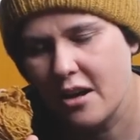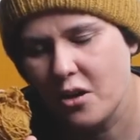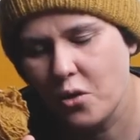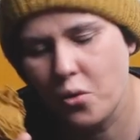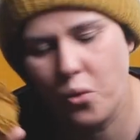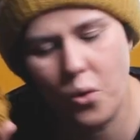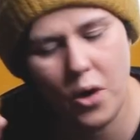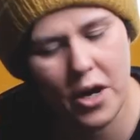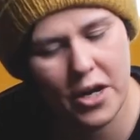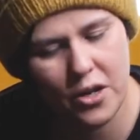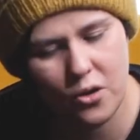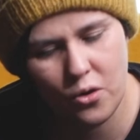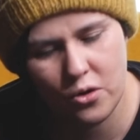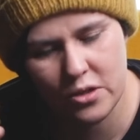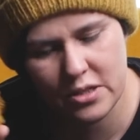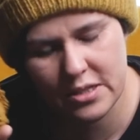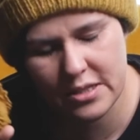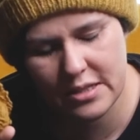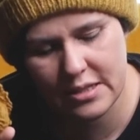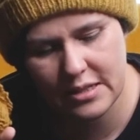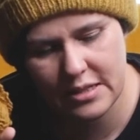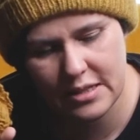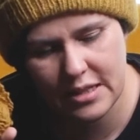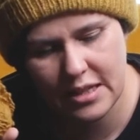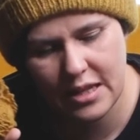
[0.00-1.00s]
Quite
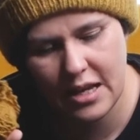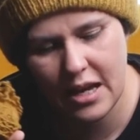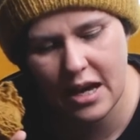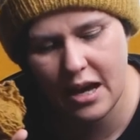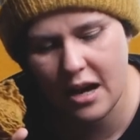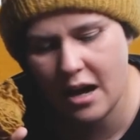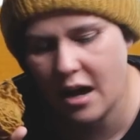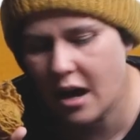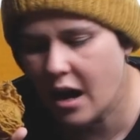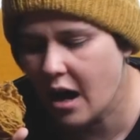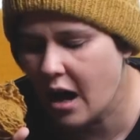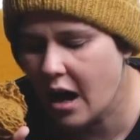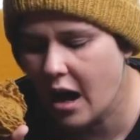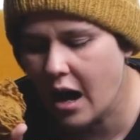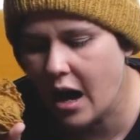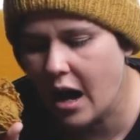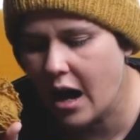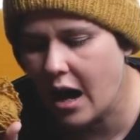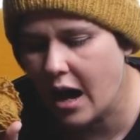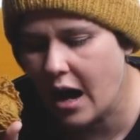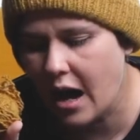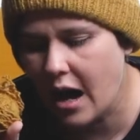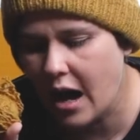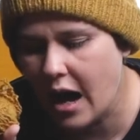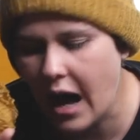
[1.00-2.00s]
honestly,
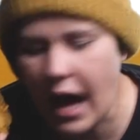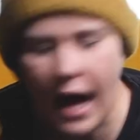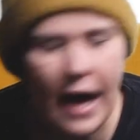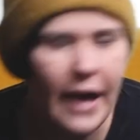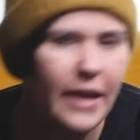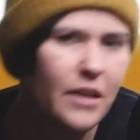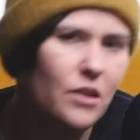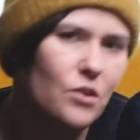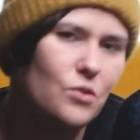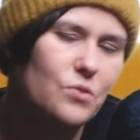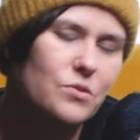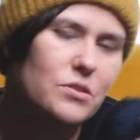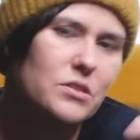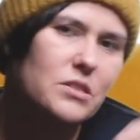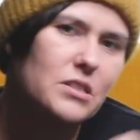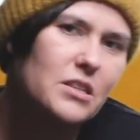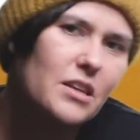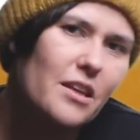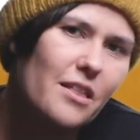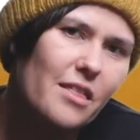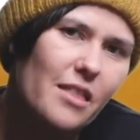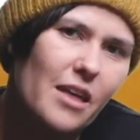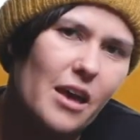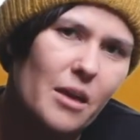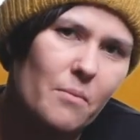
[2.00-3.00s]
I don't
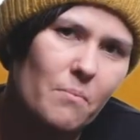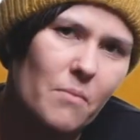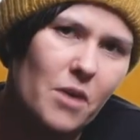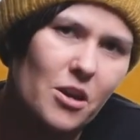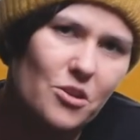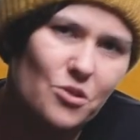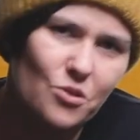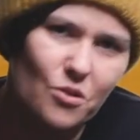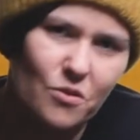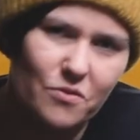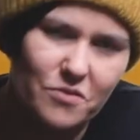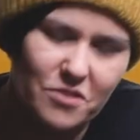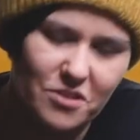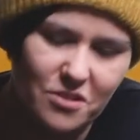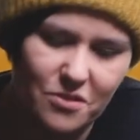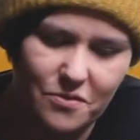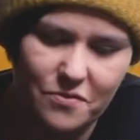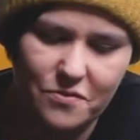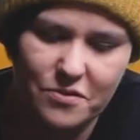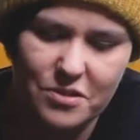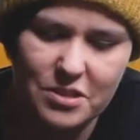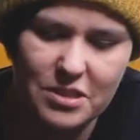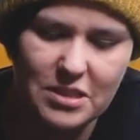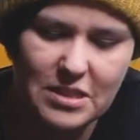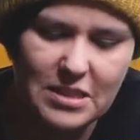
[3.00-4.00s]
see that much of a
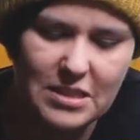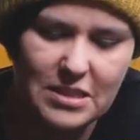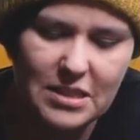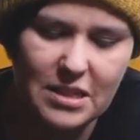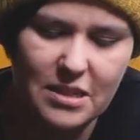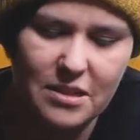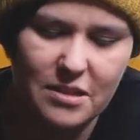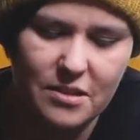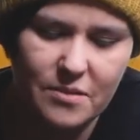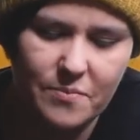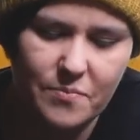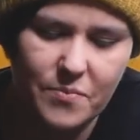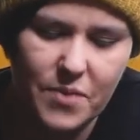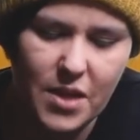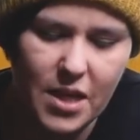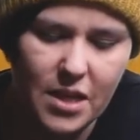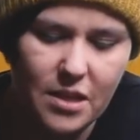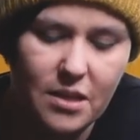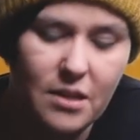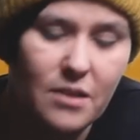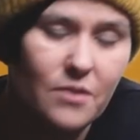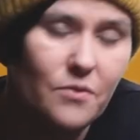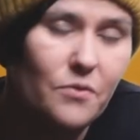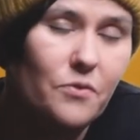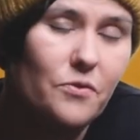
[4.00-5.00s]
difference. Um, I
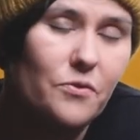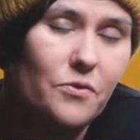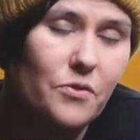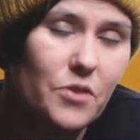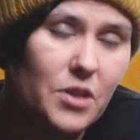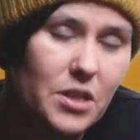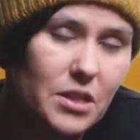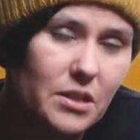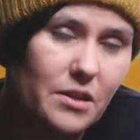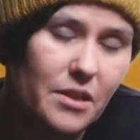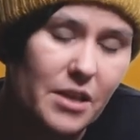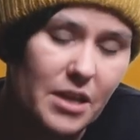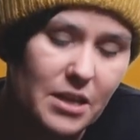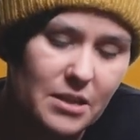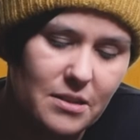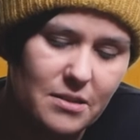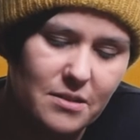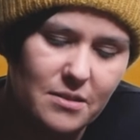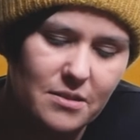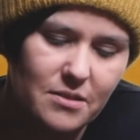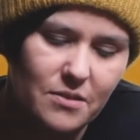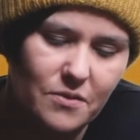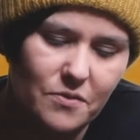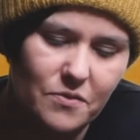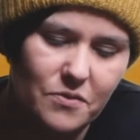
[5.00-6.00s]
can feel that
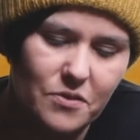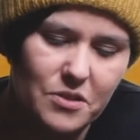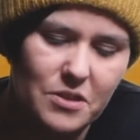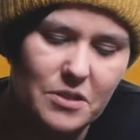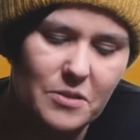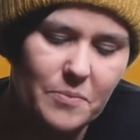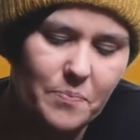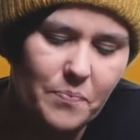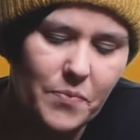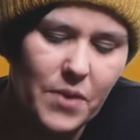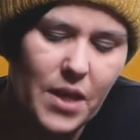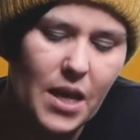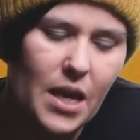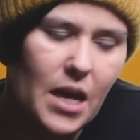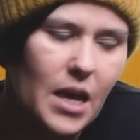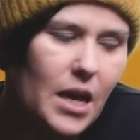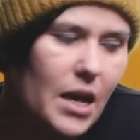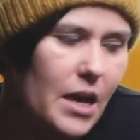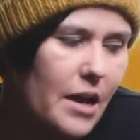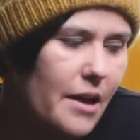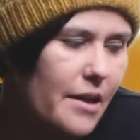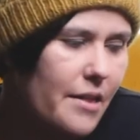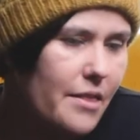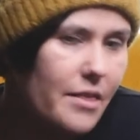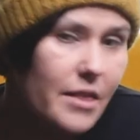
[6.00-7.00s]
it's different.
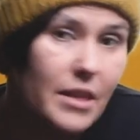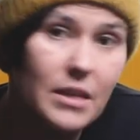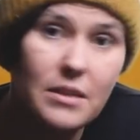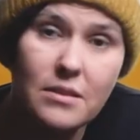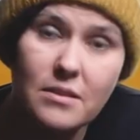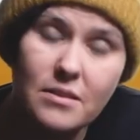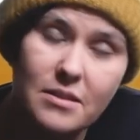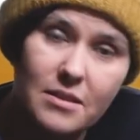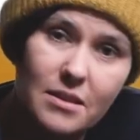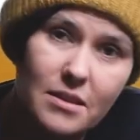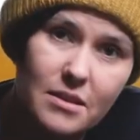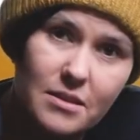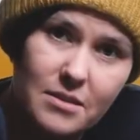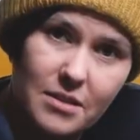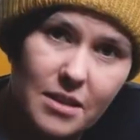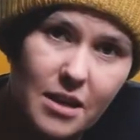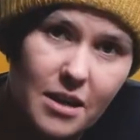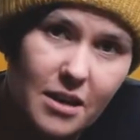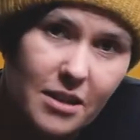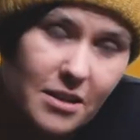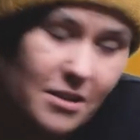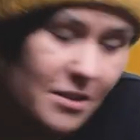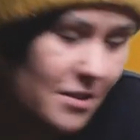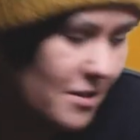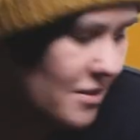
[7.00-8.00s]
This
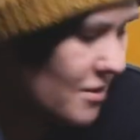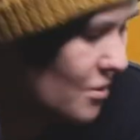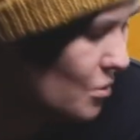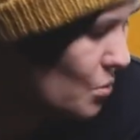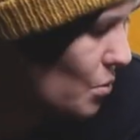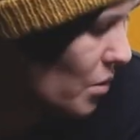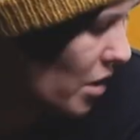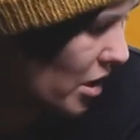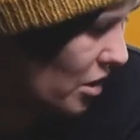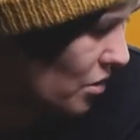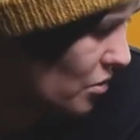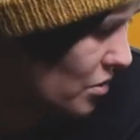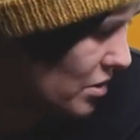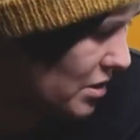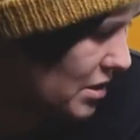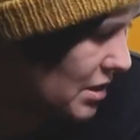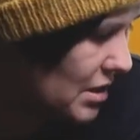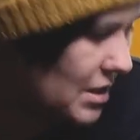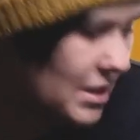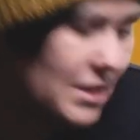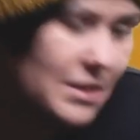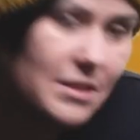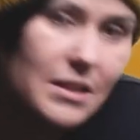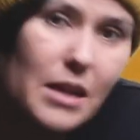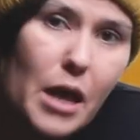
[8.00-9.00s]
yarn, quite honestly,
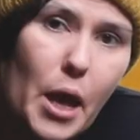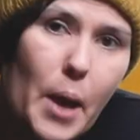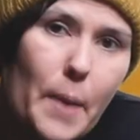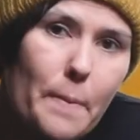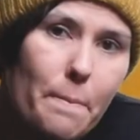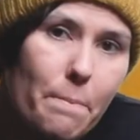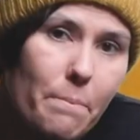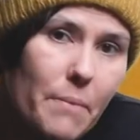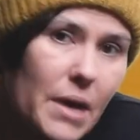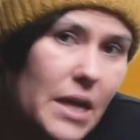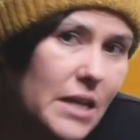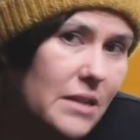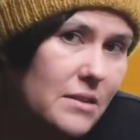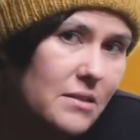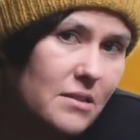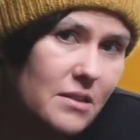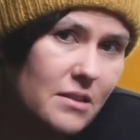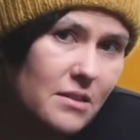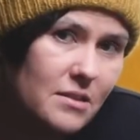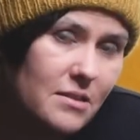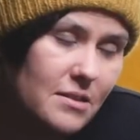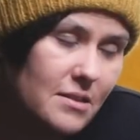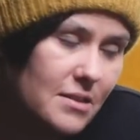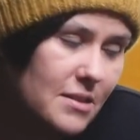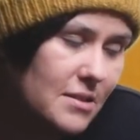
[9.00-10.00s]
it's
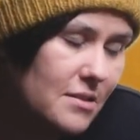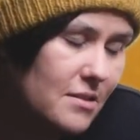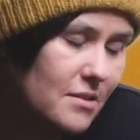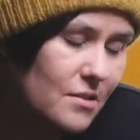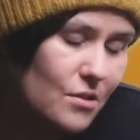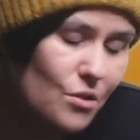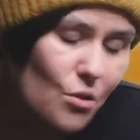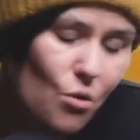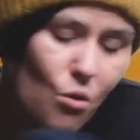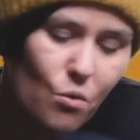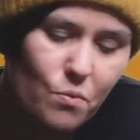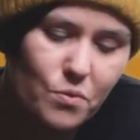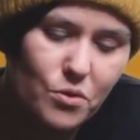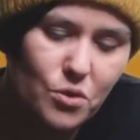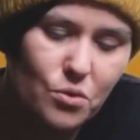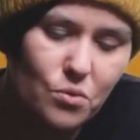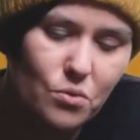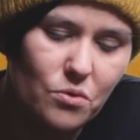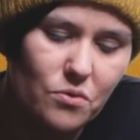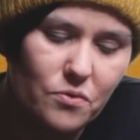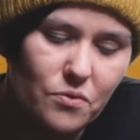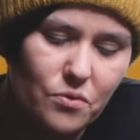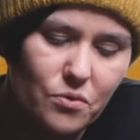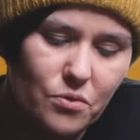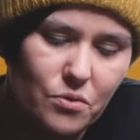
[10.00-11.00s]
amazing. It's so
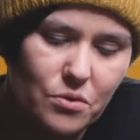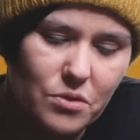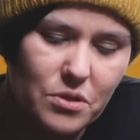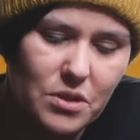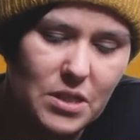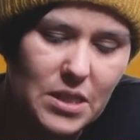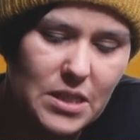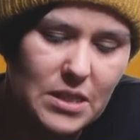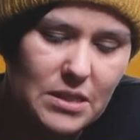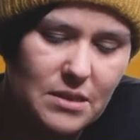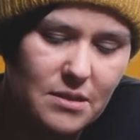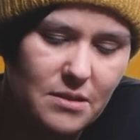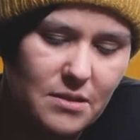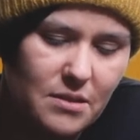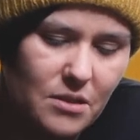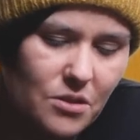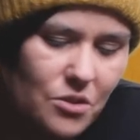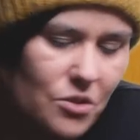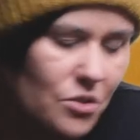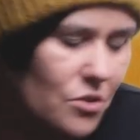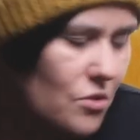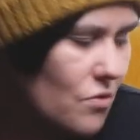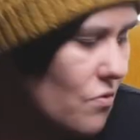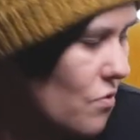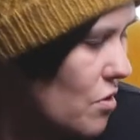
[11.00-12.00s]
beautiful. It's
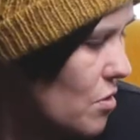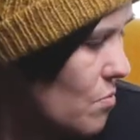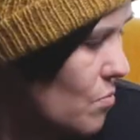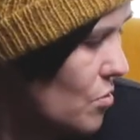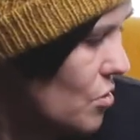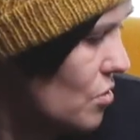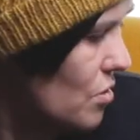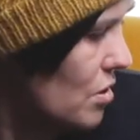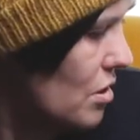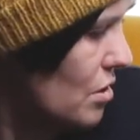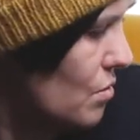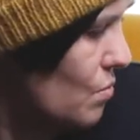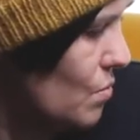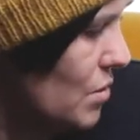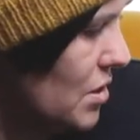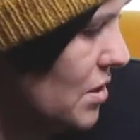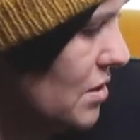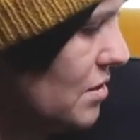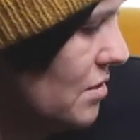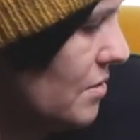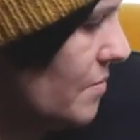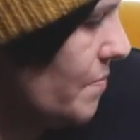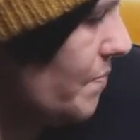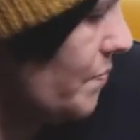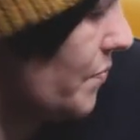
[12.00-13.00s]
such a dream to knit
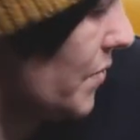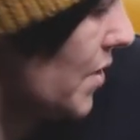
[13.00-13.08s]
with.